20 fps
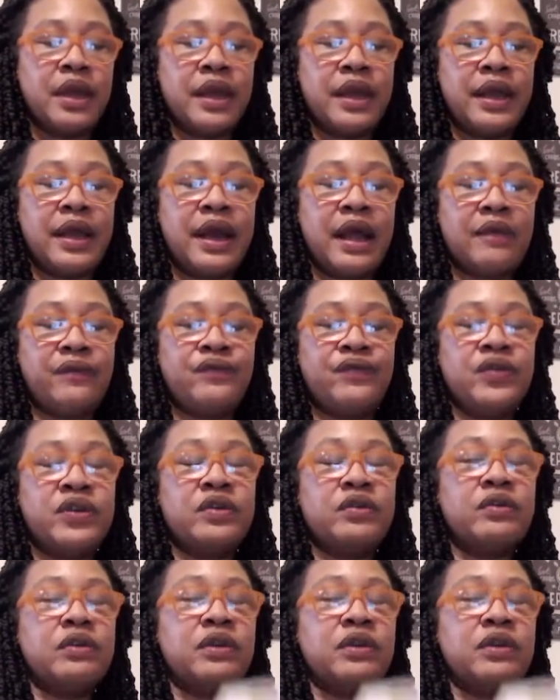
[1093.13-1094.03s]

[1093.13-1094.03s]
And I feel